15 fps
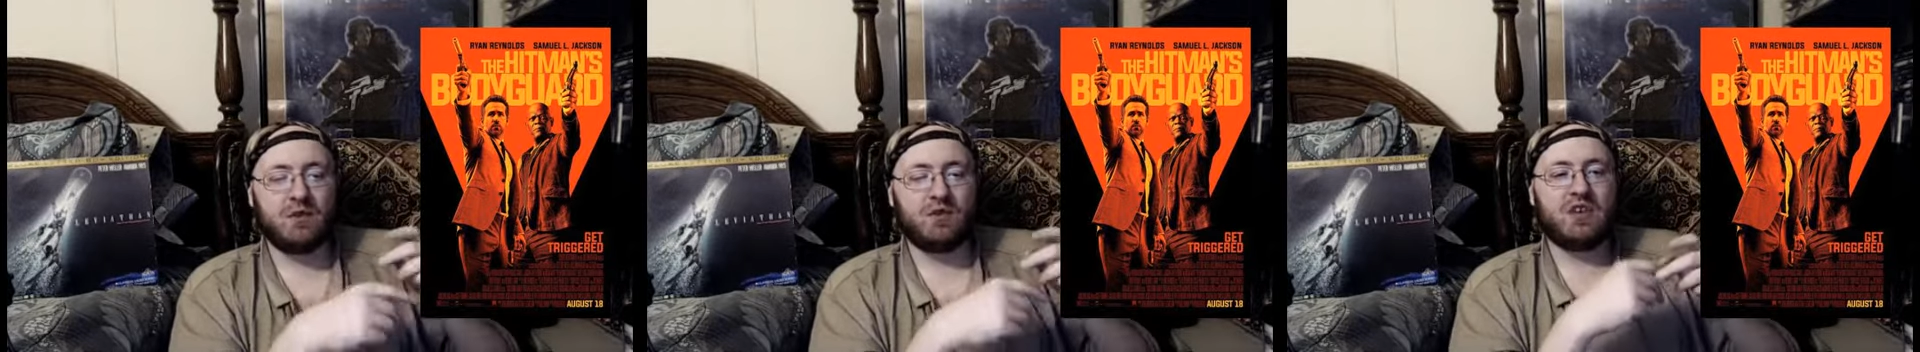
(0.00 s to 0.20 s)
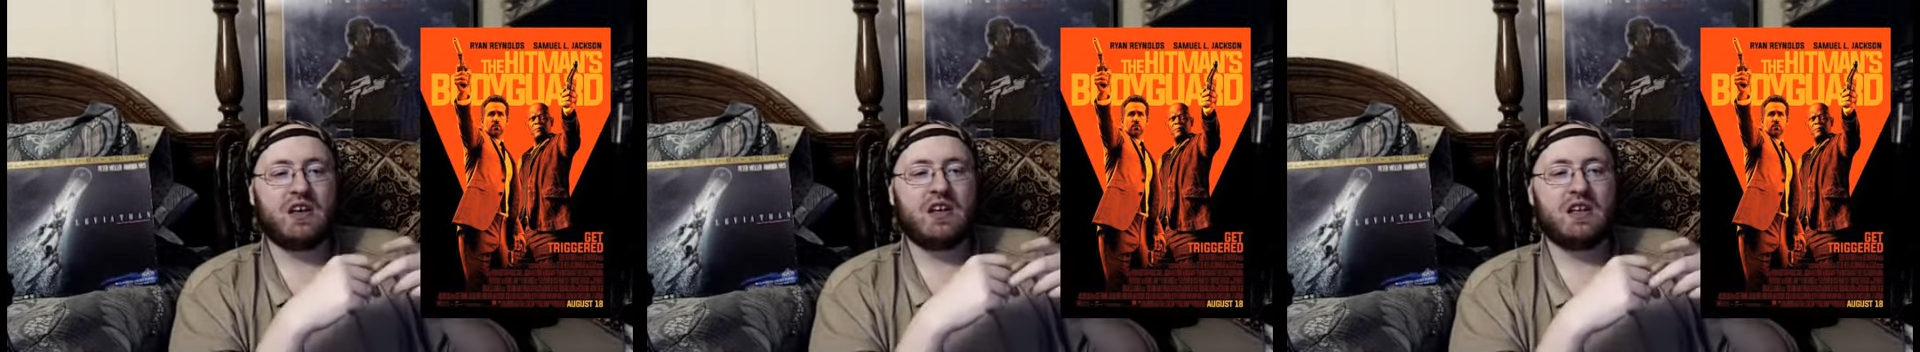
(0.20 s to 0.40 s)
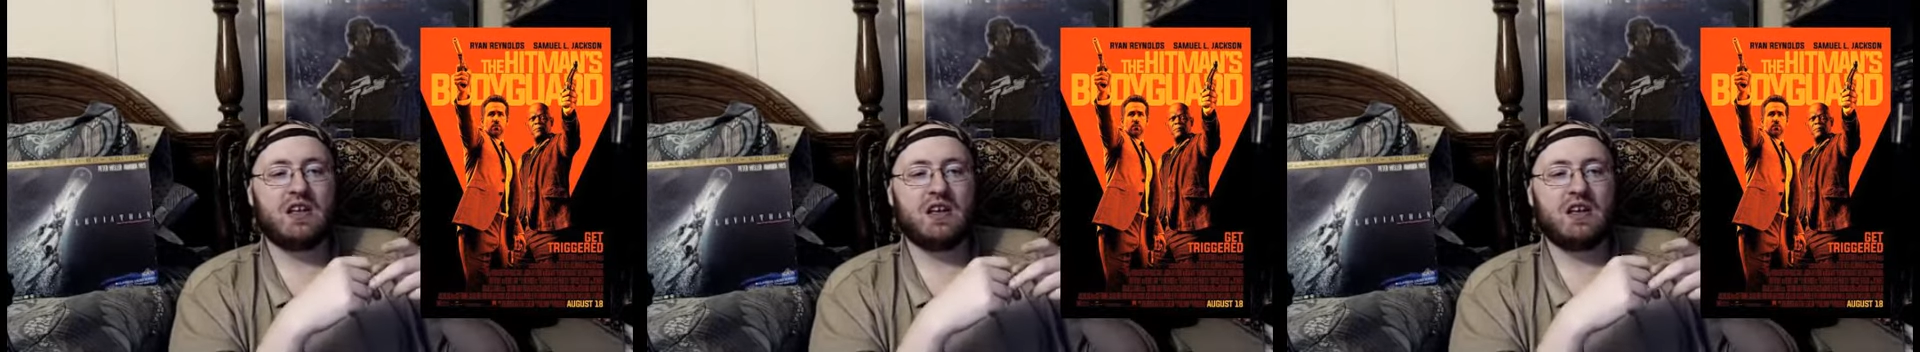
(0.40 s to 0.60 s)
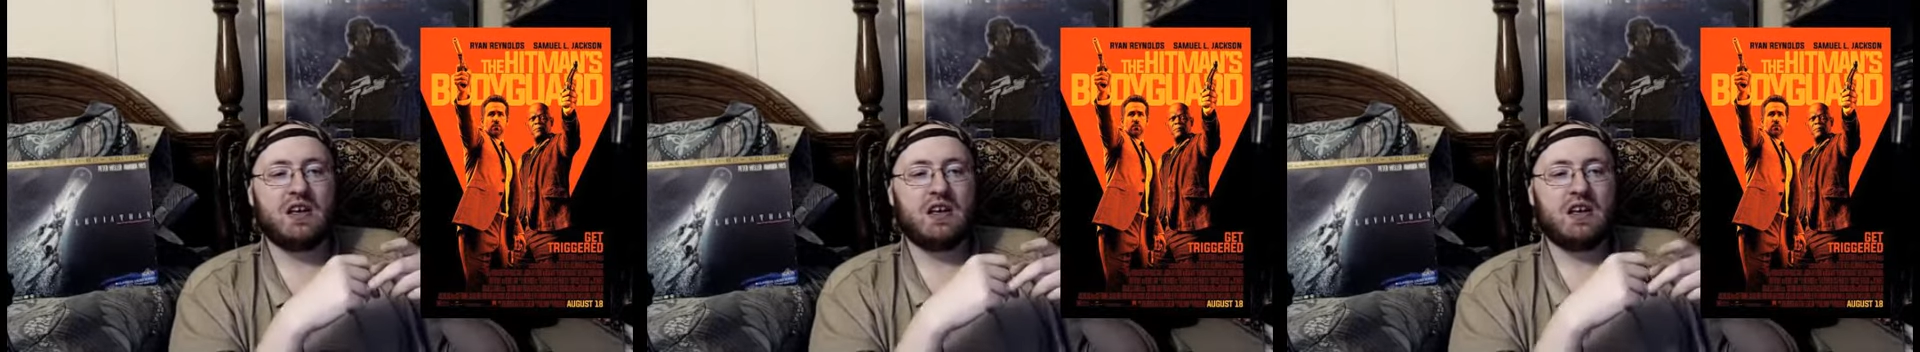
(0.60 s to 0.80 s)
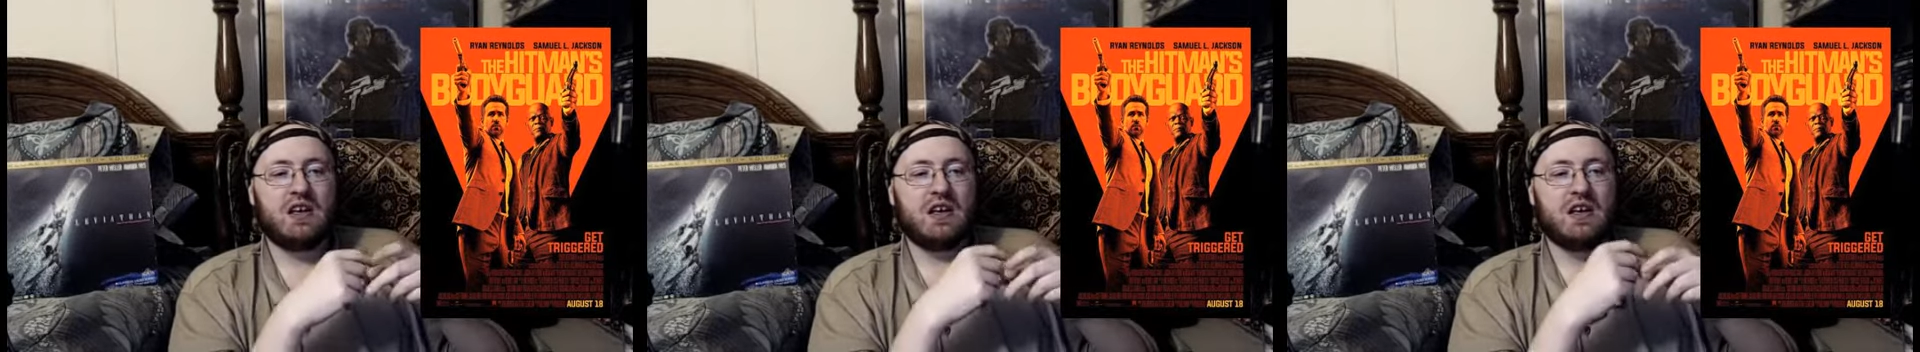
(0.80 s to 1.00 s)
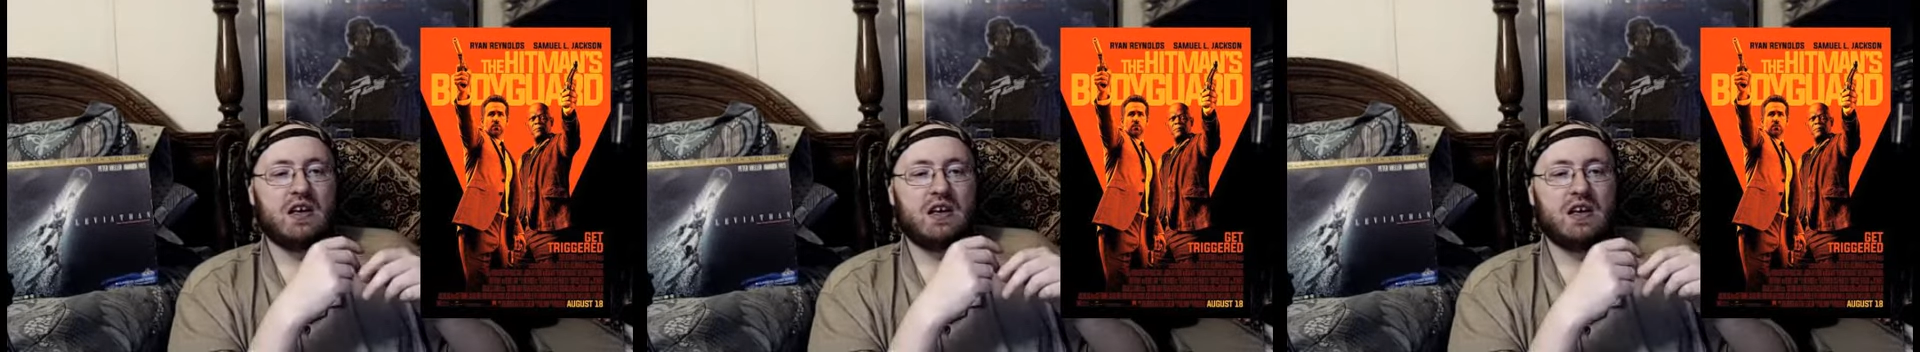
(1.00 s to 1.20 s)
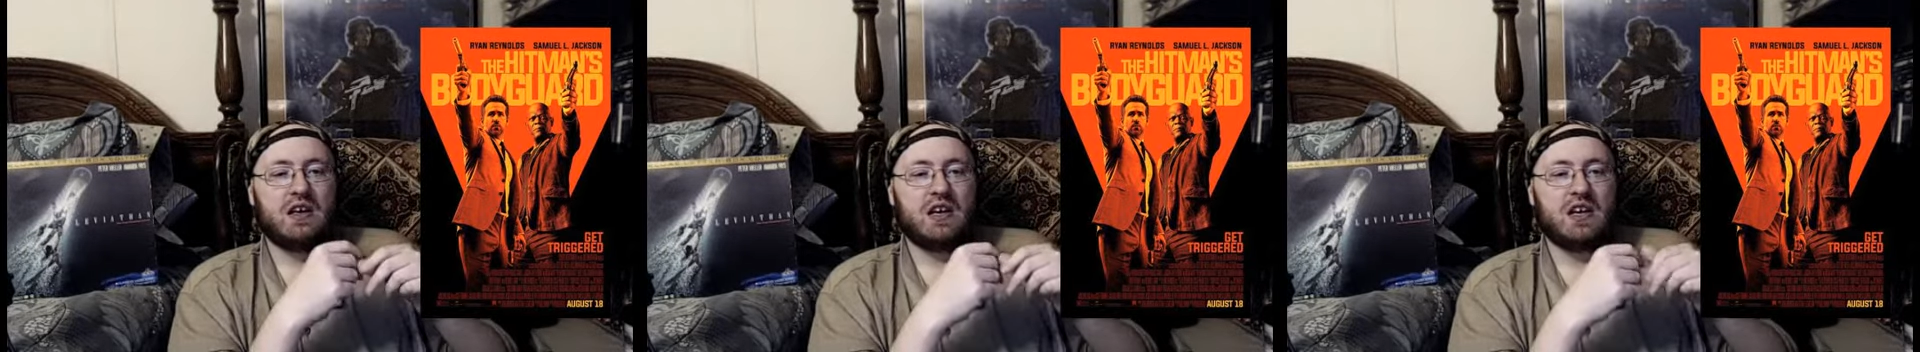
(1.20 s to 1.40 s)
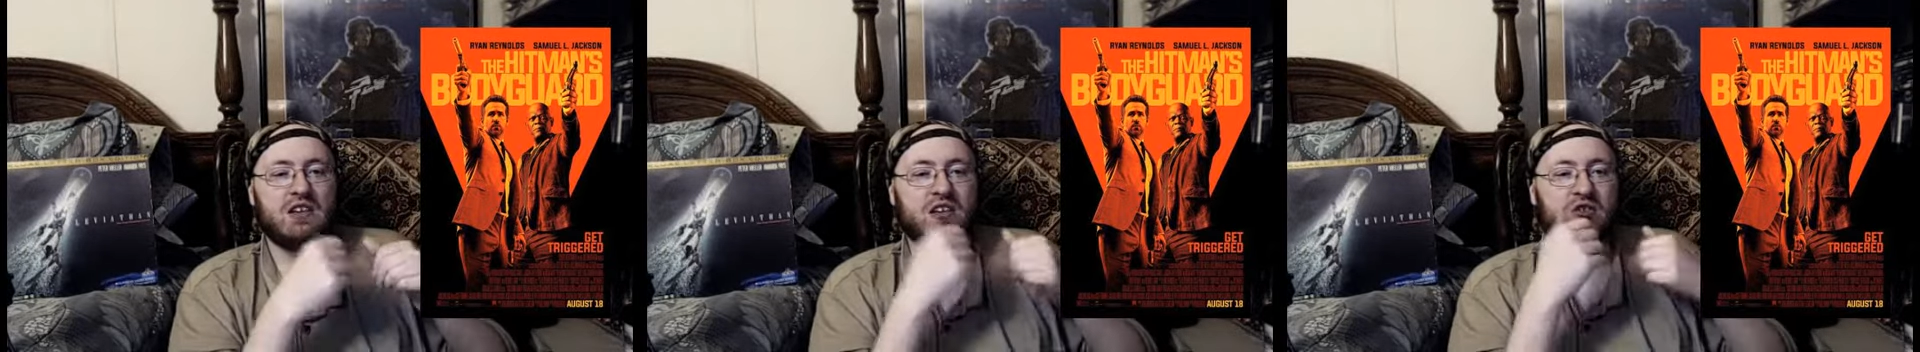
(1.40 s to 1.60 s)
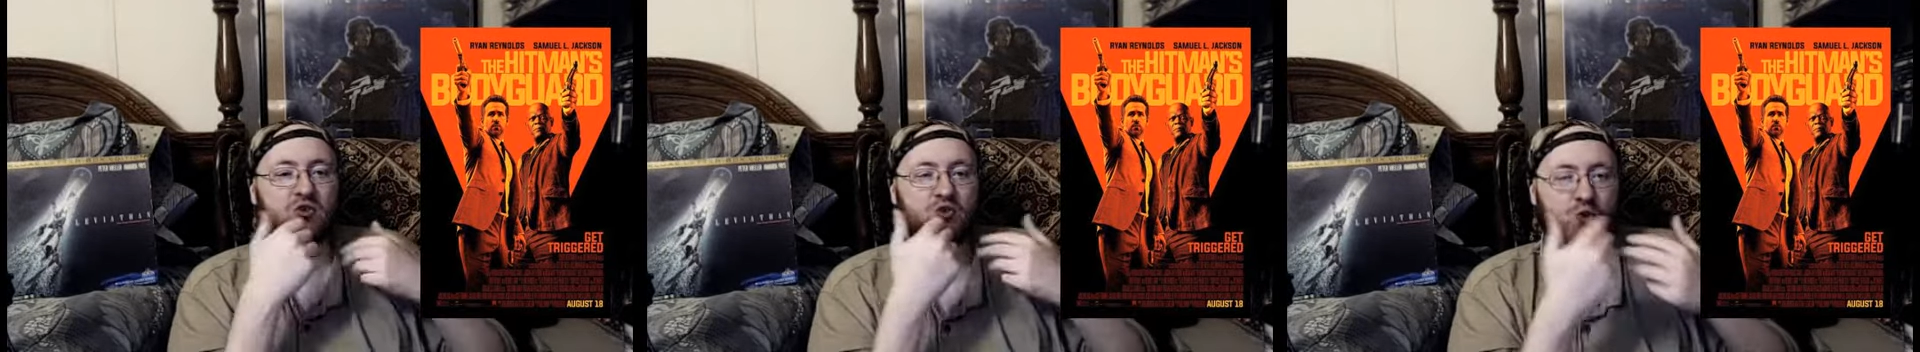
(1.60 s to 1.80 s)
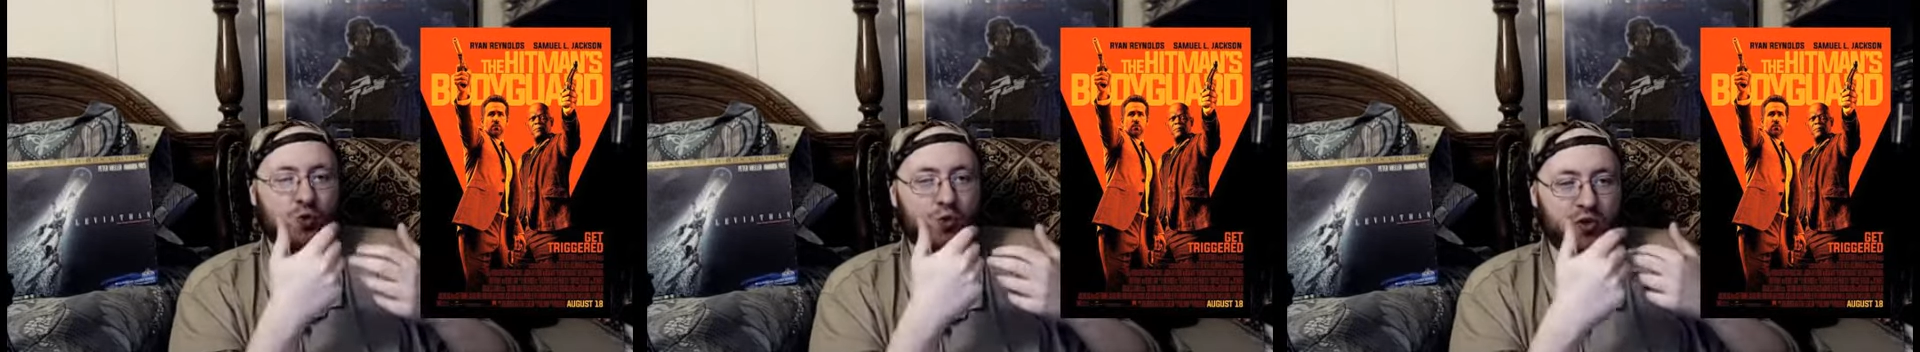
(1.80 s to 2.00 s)
like it doesn't
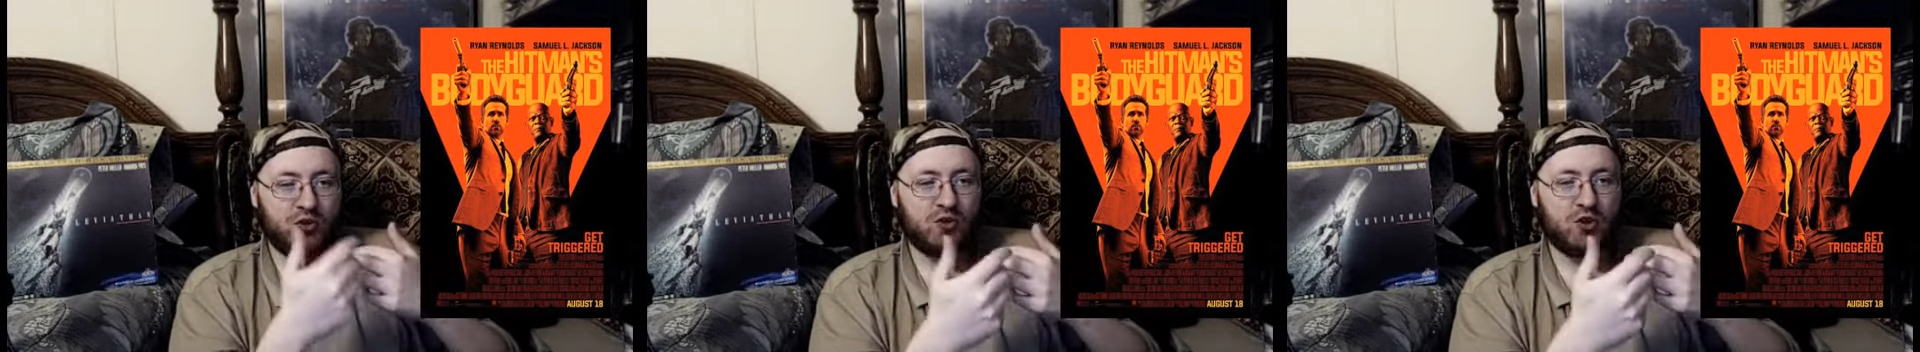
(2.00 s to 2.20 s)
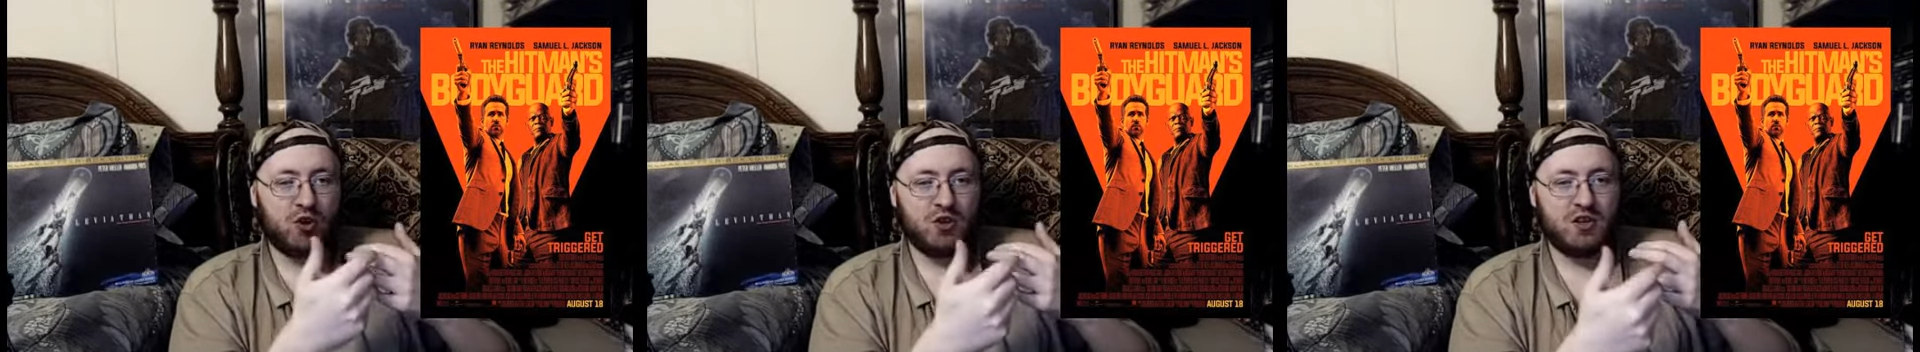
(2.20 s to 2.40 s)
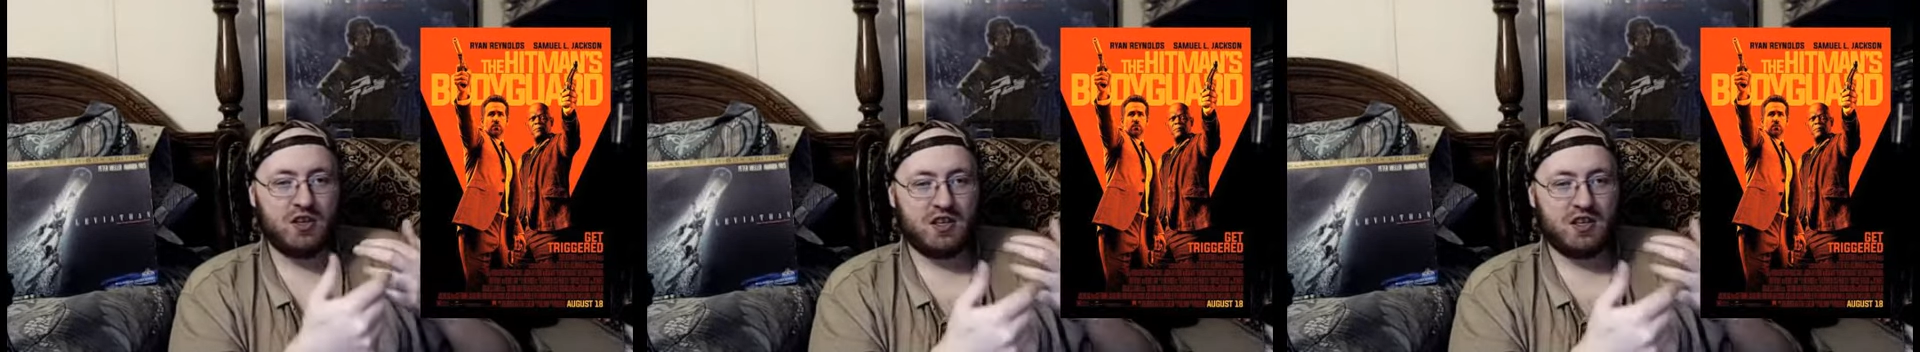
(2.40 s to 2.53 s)
truly start